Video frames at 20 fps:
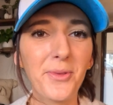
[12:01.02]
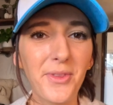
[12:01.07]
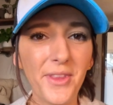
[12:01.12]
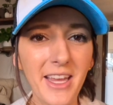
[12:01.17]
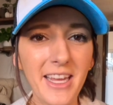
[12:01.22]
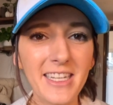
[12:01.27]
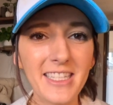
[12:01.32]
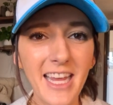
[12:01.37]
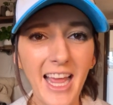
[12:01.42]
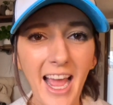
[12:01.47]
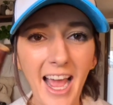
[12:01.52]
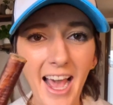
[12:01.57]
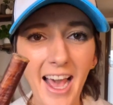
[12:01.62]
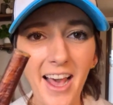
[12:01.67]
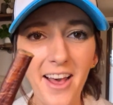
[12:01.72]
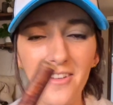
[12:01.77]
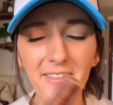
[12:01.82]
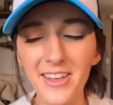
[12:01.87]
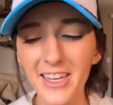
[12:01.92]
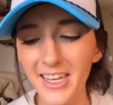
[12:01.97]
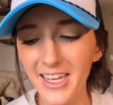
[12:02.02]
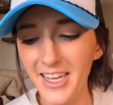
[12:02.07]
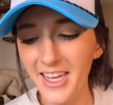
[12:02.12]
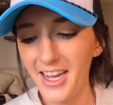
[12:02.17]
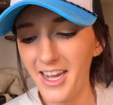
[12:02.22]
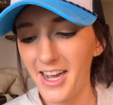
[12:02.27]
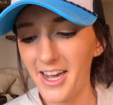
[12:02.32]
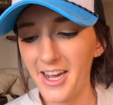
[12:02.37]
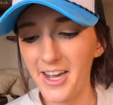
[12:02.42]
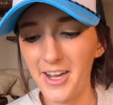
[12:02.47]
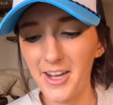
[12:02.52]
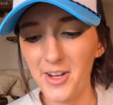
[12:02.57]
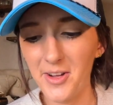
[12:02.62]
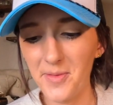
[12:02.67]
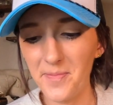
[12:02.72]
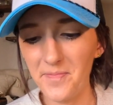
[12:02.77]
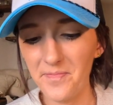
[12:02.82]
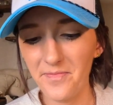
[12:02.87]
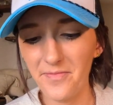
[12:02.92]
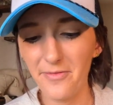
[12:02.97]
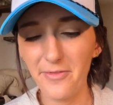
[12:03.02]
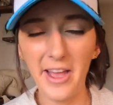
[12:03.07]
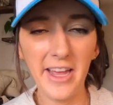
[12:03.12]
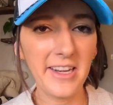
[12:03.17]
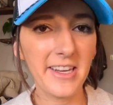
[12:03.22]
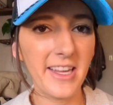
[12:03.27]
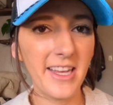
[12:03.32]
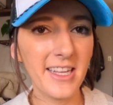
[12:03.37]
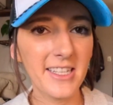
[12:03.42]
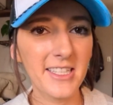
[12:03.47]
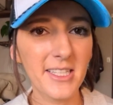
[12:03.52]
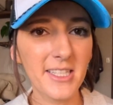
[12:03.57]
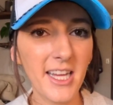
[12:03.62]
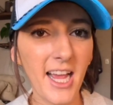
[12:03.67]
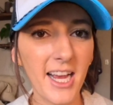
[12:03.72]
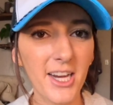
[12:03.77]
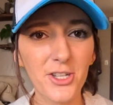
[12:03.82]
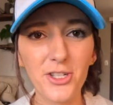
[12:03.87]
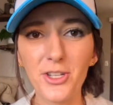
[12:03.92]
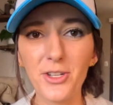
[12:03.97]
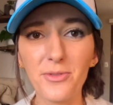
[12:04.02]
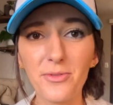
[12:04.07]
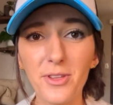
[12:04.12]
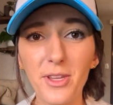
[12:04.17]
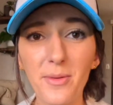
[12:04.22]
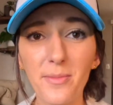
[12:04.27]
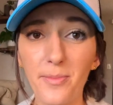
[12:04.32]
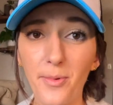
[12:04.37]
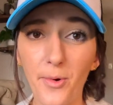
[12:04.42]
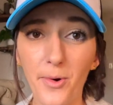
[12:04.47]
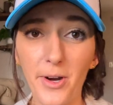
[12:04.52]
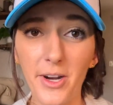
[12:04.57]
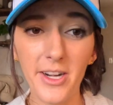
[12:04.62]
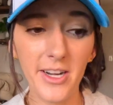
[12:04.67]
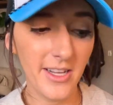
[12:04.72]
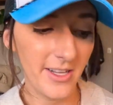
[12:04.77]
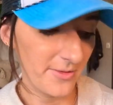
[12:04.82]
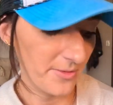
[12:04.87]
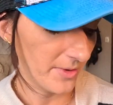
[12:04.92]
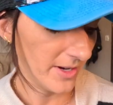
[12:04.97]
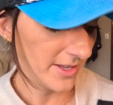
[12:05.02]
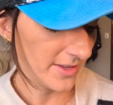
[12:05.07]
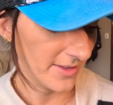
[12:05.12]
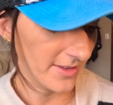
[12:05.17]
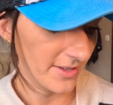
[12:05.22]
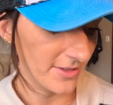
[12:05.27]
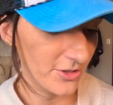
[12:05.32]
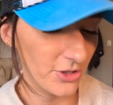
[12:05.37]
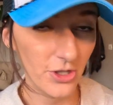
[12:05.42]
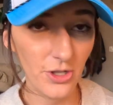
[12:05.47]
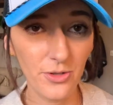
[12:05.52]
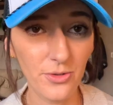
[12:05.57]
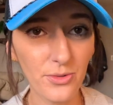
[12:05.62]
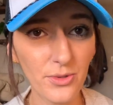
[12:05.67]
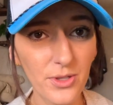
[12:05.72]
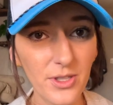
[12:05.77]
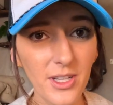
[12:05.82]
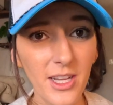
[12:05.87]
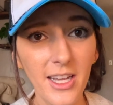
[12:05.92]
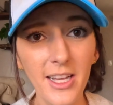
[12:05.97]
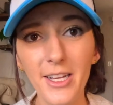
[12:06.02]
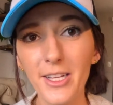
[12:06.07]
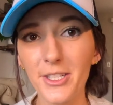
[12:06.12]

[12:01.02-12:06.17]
thing to have. Fen gets actually really bored with chews,